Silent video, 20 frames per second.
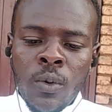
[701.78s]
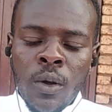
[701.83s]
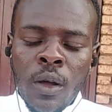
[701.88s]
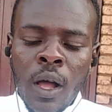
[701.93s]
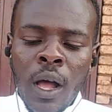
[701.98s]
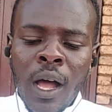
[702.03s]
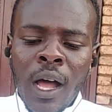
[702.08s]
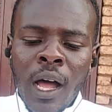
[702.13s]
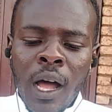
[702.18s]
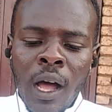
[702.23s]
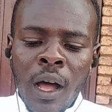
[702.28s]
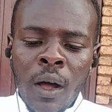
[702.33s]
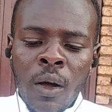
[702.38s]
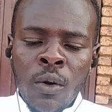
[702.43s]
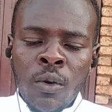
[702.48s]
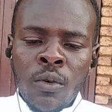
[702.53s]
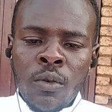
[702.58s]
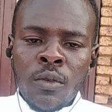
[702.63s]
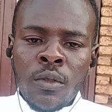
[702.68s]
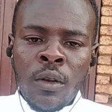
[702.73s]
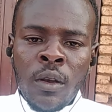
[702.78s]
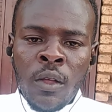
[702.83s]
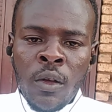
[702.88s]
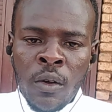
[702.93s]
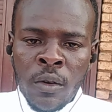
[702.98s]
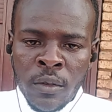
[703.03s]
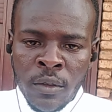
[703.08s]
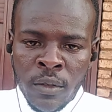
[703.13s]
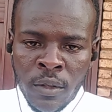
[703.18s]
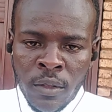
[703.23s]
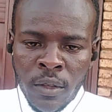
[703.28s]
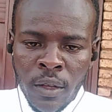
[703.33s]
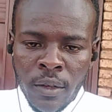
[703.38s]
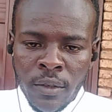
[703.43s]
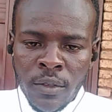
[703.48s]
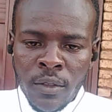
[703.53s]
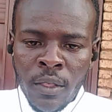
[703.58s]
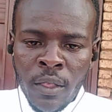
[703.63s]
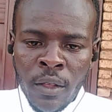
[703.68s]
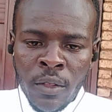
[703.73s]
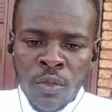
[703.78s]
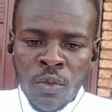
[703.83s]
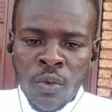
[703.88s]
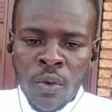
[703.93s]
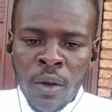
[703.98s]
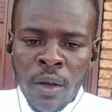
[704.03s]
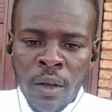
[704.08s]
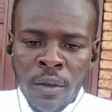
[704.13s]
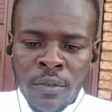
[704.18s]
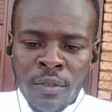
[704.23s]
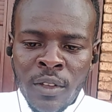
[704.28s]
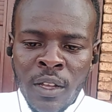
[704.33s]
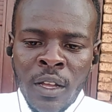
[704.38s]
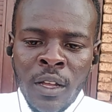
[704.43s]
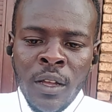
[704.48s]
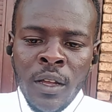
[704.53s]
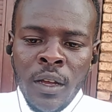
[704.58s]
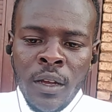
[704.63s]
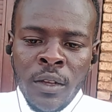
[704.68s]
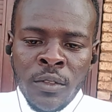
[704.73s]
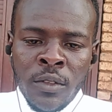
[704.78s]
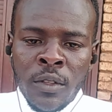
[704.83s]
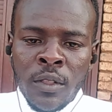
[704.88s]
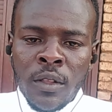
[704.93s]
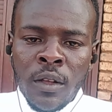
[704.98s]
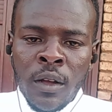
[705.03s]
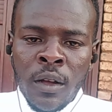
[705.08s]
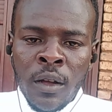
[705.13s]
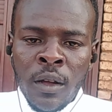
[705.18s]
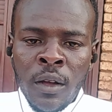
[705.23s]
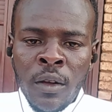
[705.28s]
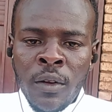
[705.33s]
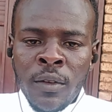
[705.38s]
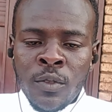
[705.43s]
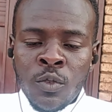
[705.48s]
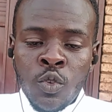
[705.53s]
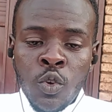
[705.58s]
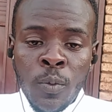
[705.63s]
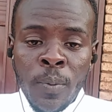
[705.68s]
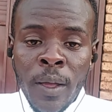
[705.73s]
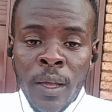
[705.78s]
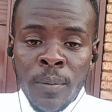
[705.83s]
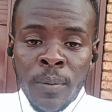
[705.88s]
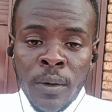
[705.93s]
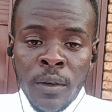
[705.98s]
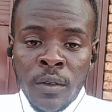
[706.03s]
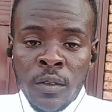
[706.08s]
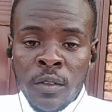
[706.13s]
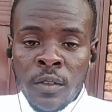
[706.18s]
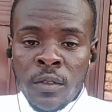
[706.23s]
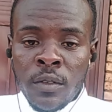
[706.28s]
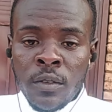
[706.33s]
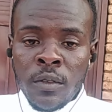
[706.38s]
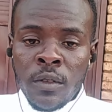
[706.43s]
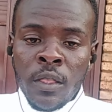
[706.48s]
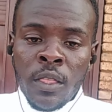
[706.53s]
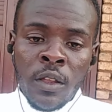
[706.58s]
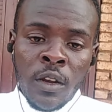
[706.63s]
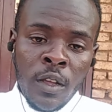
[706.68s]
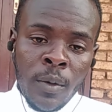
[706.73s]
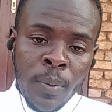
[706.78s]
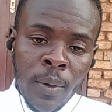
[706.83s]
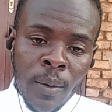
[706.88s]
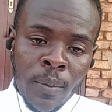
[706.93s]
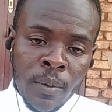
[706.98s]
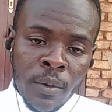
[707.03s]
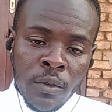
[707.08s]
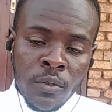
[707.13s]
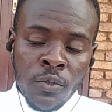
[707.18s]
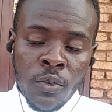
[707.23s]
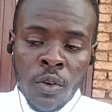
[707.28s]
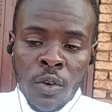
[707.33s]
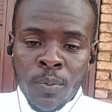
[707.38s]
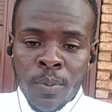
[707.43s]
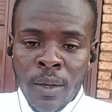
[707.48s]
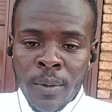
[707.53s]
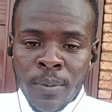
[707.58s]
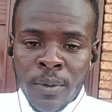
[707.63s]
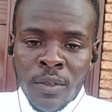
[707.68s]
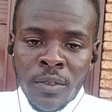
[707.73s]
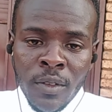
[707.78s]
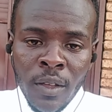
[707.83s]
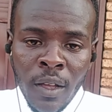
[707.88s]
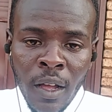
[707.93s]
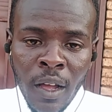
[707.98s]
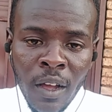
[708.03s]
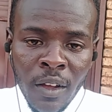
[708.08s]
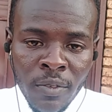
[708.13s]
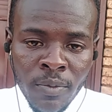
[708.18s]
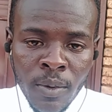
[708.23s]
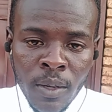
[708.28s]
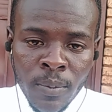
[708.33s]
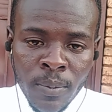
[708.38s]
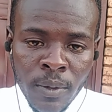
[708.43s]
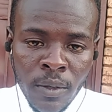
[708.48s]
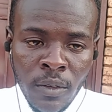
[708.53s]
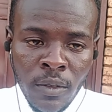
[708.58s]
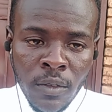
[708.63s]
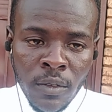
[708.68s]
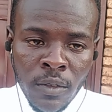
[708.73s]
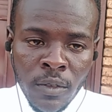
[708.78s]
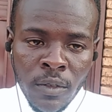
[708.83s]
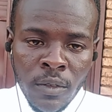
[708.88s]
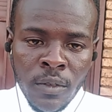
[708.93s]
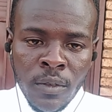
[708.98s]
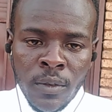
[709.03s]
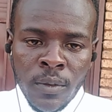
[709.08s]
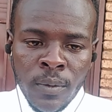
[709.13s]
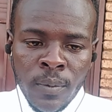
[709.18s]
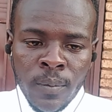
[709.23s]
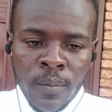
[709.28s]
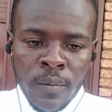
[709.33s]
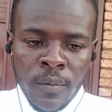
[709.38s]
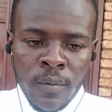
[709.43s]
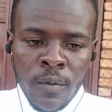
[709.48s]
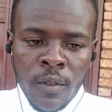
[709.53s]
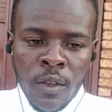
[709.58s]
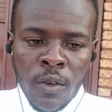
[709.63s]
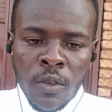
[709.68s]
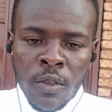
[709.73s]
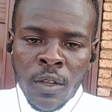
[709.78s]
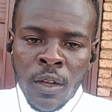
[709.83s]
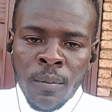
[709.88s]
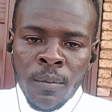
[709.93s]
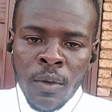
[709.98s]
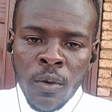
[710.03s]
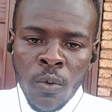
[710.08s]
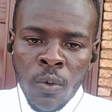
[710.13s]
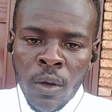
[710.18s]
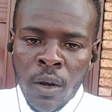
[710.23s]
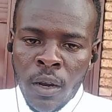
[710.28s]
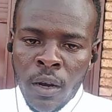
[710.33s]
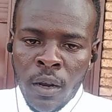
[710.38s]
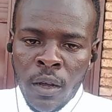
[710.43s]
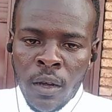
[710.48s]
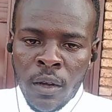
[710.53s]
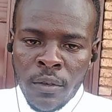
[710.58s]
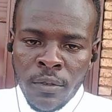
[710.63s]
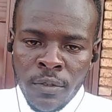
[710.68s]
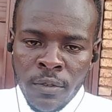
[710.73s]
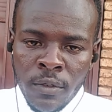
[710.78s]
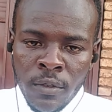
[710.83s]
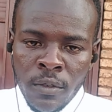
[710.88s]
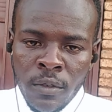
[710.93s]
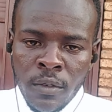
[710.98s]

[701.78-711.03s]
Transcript: how long the text that you have. Is it 2 papers, 3 papers, 4 papers, half papers? It can be 1.5.